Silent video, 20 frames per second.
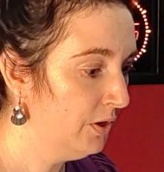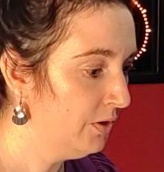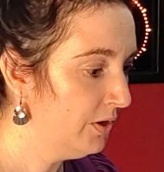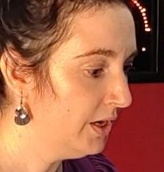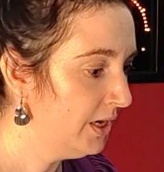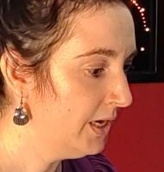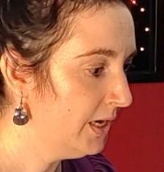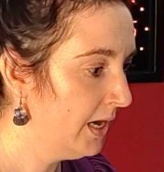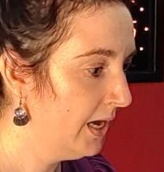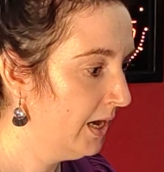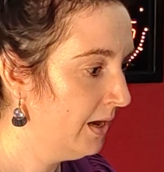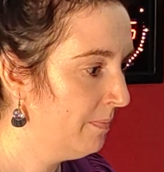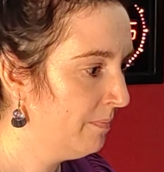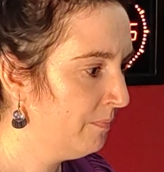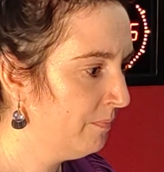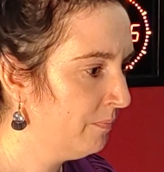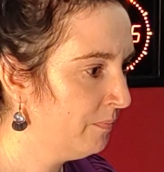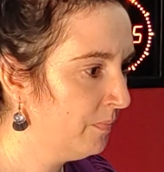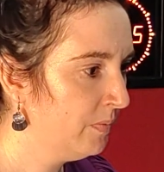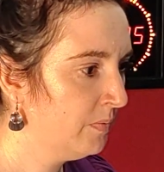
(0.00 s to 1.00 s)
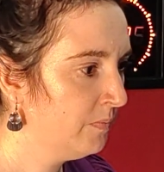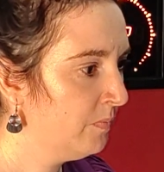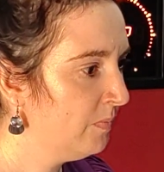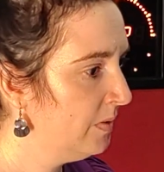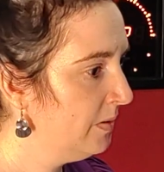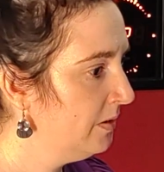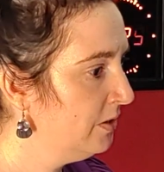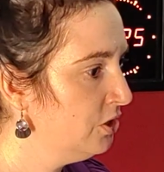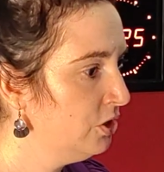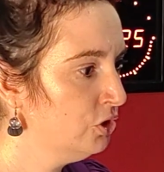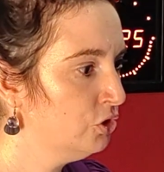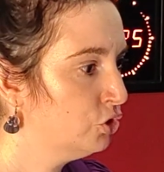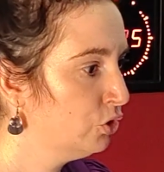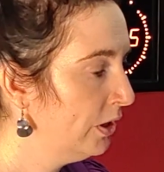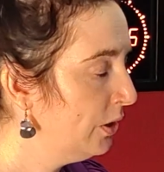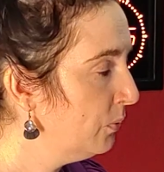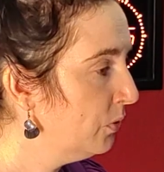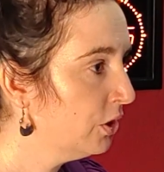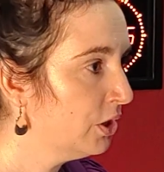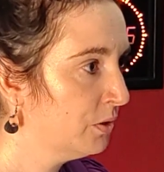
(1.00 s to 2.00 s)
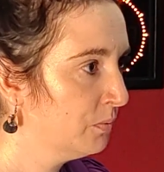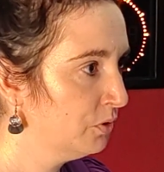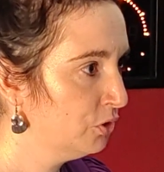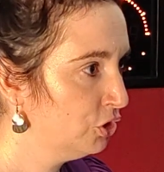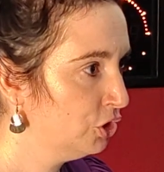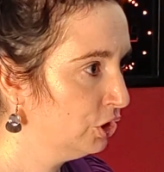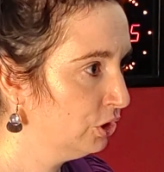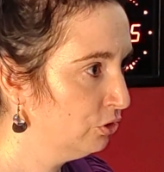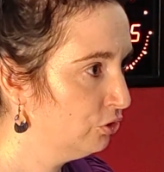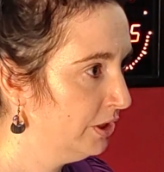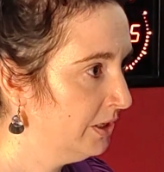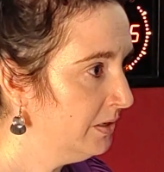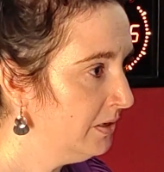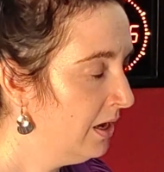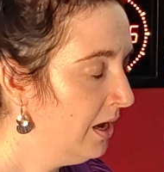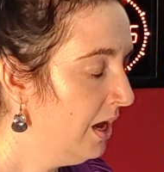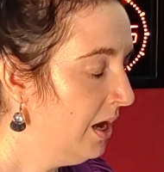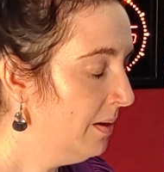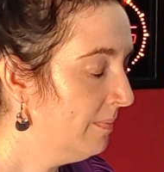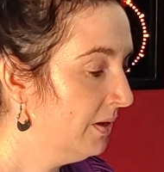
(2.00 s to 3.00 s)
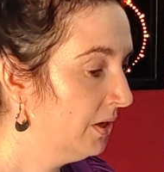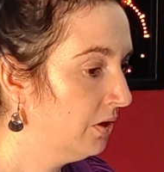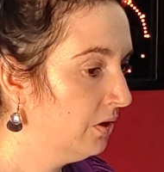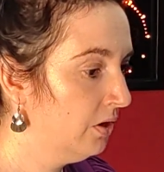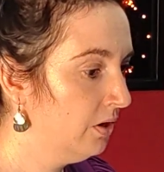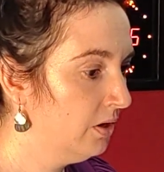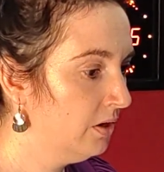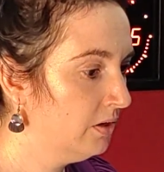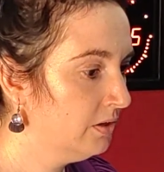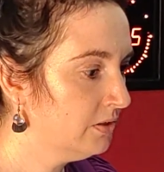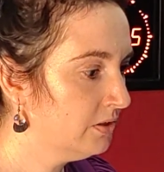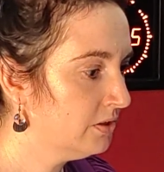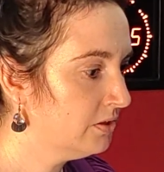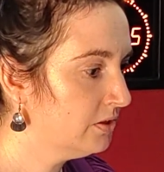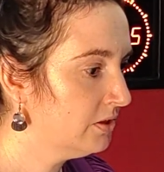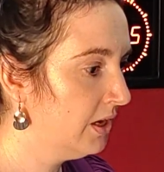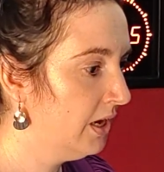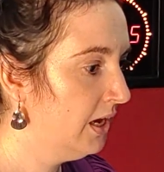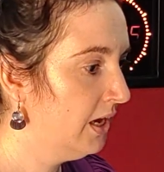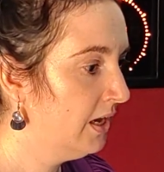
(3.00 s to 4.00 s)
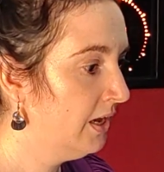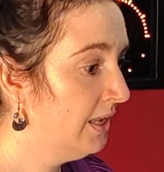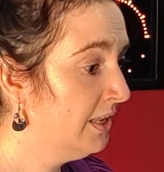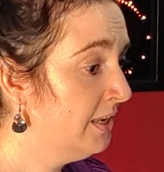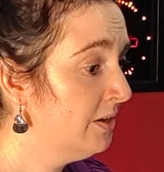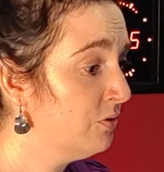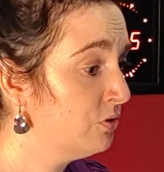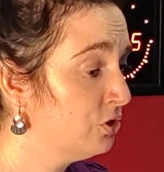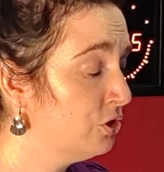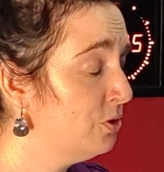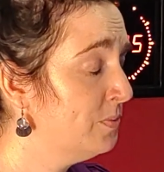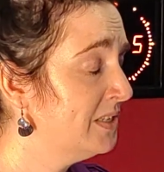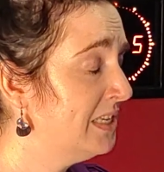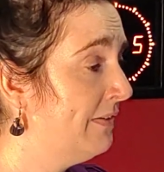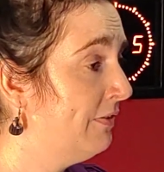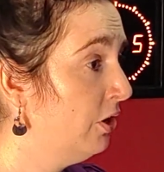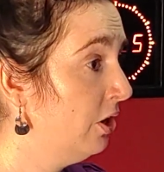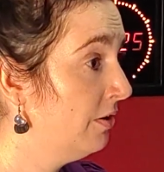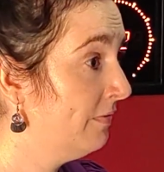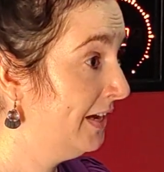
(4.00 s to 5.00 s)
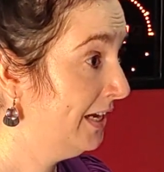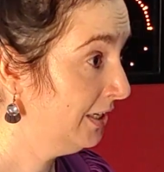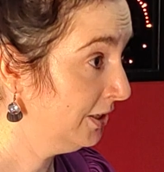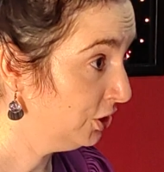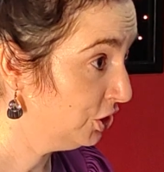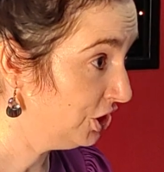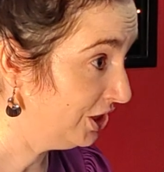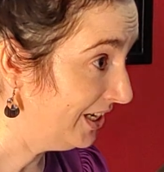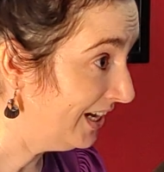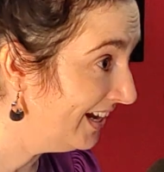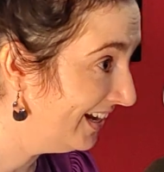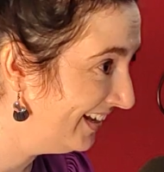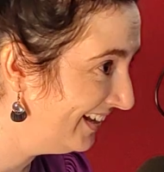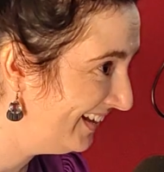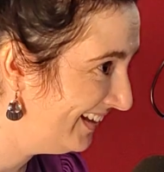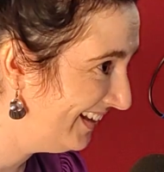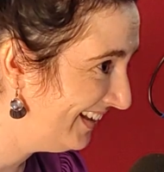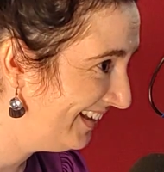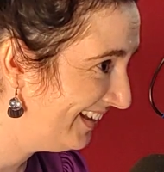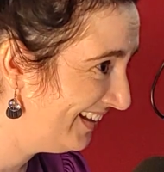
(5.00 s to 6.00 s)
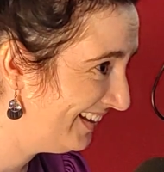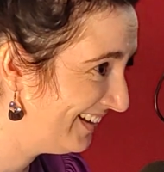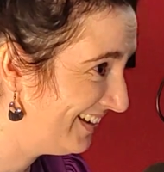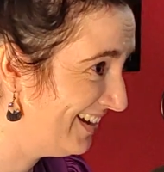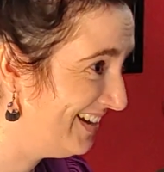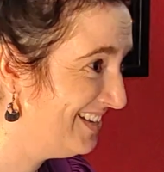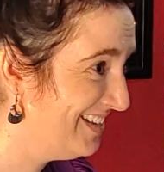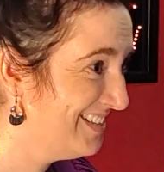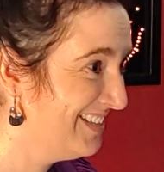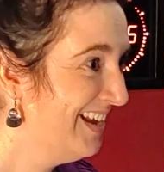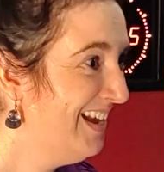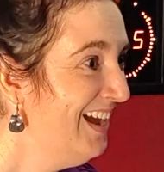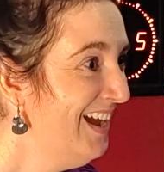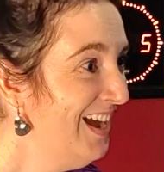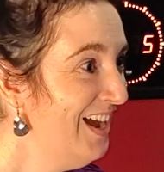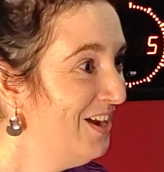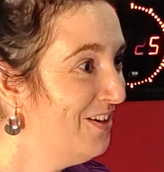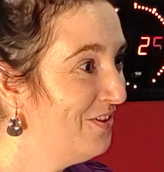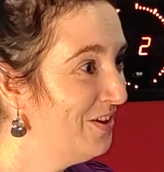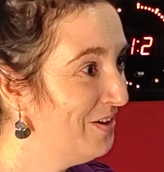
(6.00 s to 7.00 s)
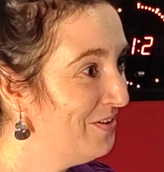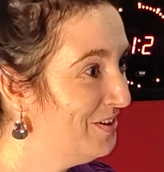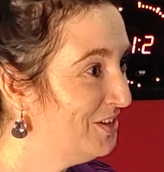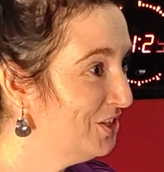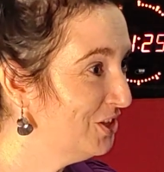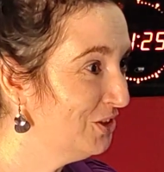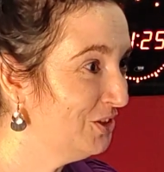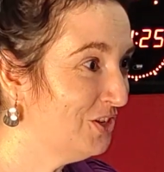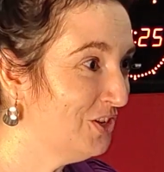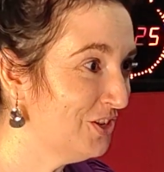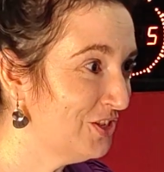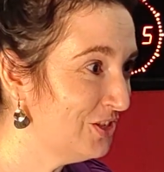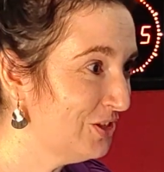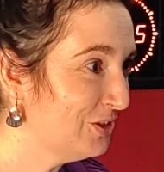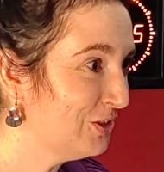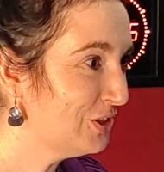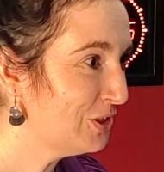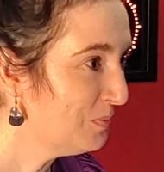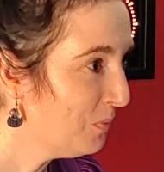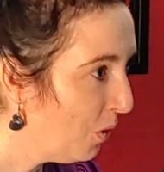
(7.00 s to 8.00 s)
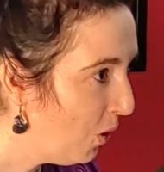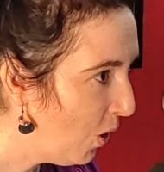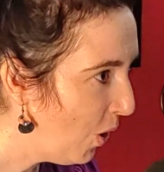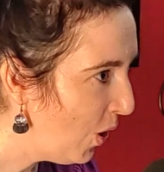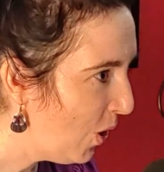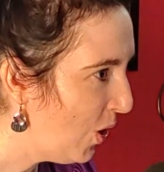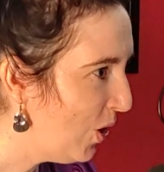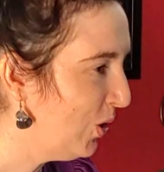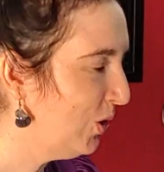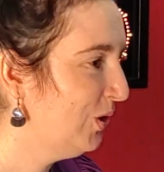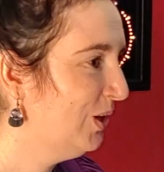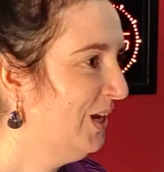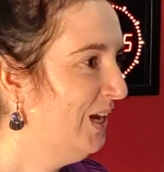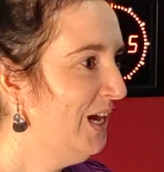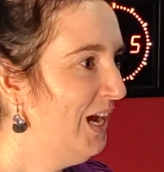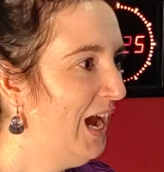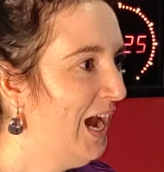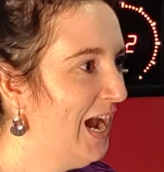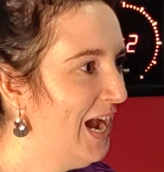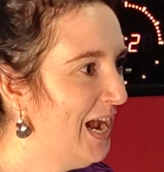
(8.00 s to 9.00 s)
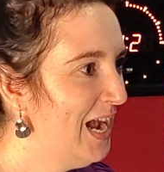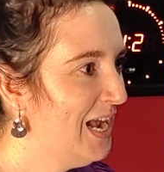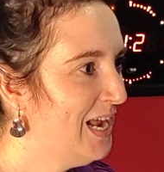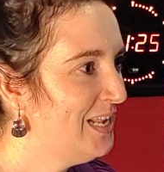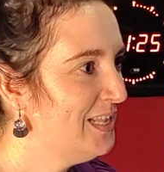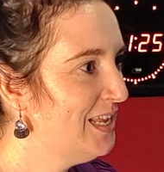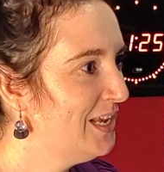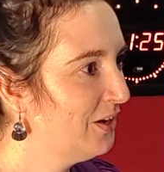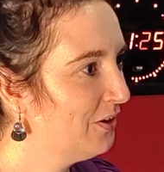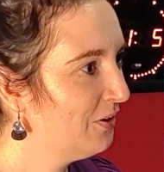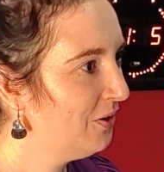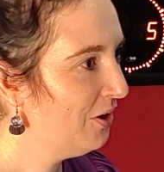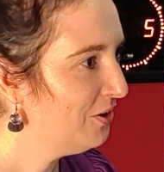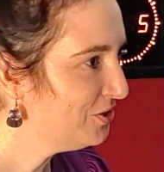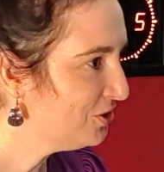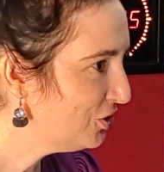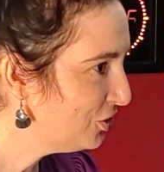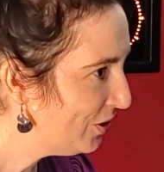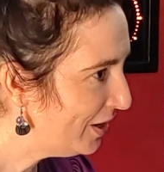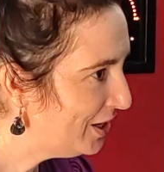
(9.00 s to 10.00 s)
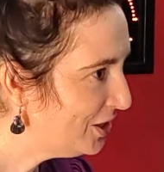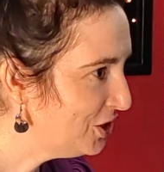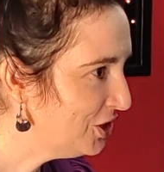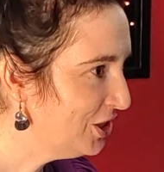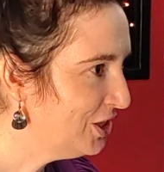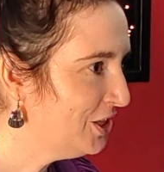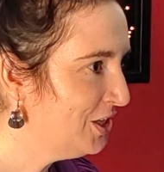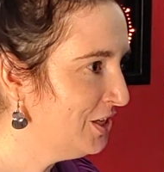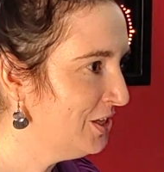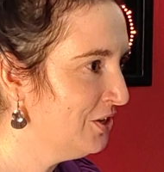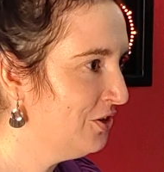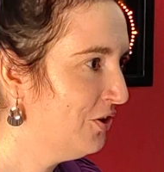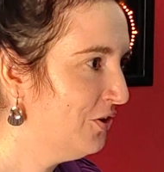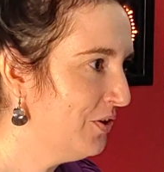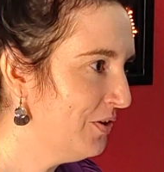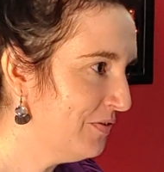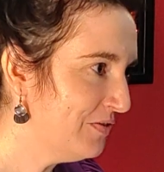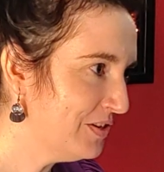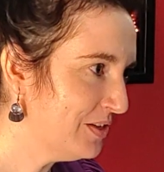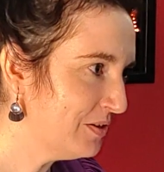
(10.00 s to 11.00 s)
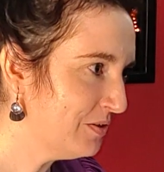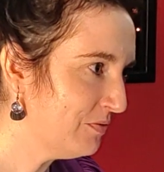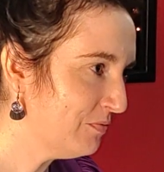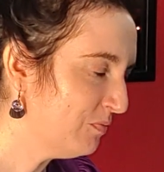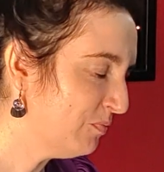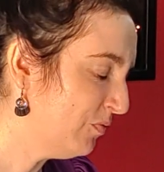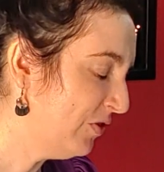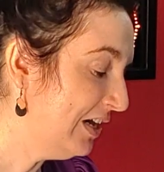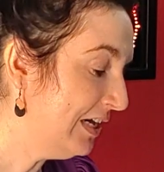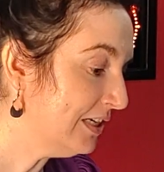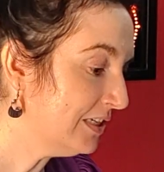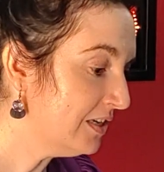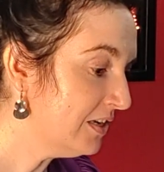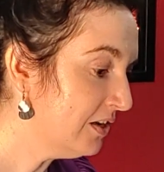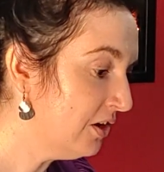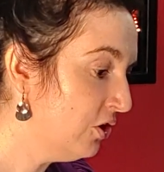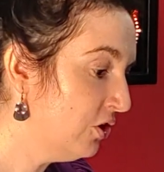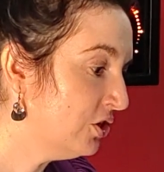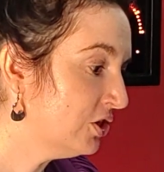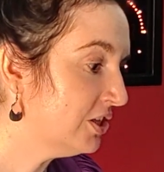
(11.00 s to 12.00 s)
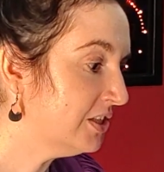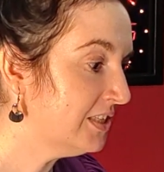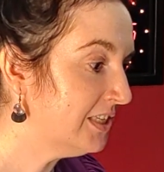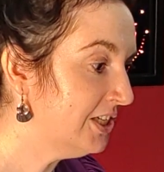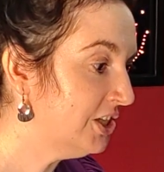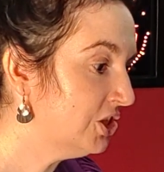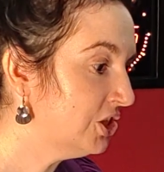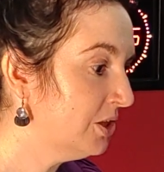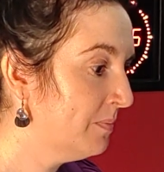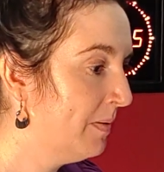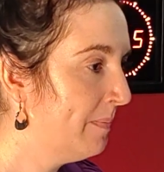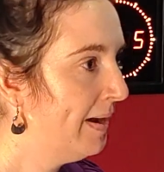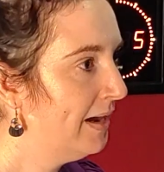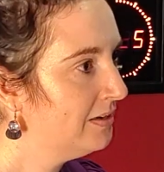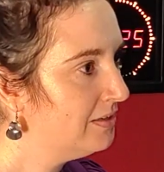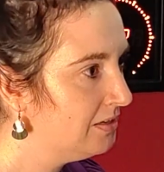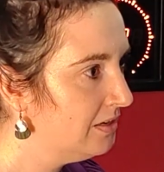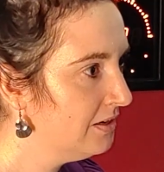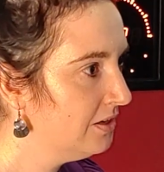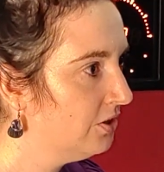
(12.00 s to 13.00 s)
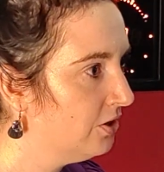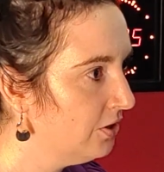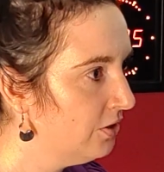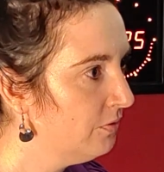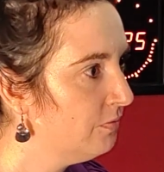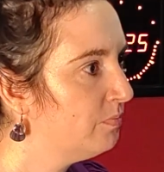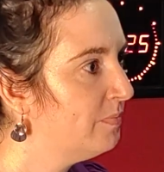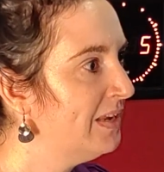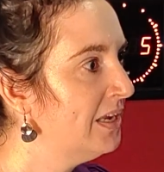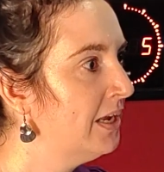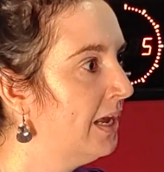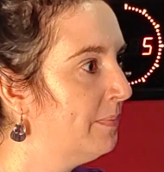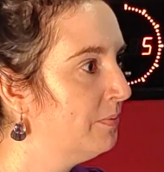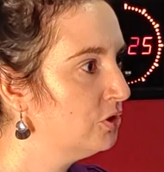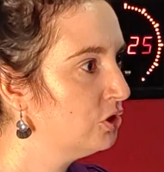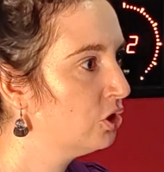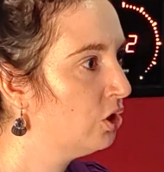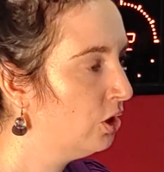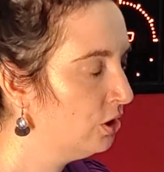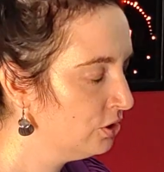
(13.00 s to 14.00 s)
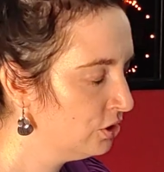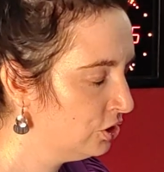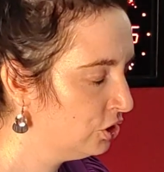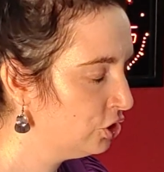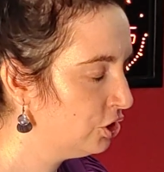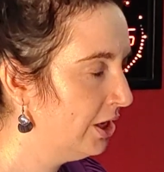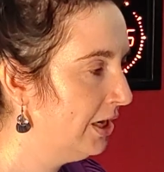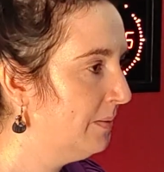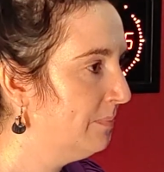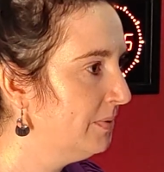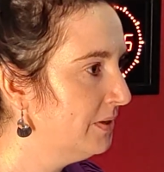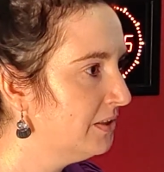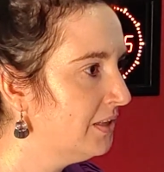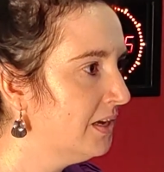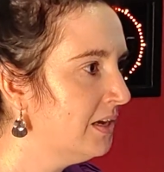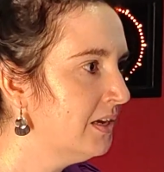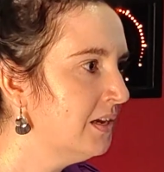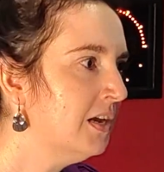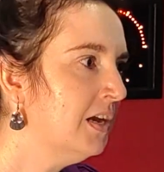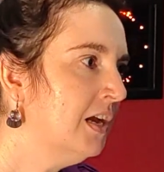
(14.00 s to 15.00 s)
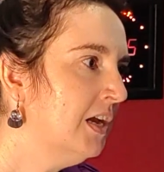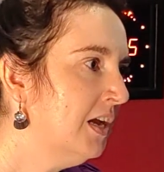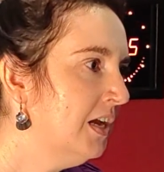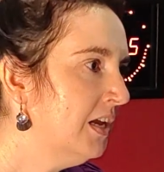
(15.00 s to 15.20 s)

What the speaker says: very enjoy working with children because you must have a lot of energy. Children are still small and their concentration, you know, they're really learn to teach them about, you know, being able to concentrate. But they're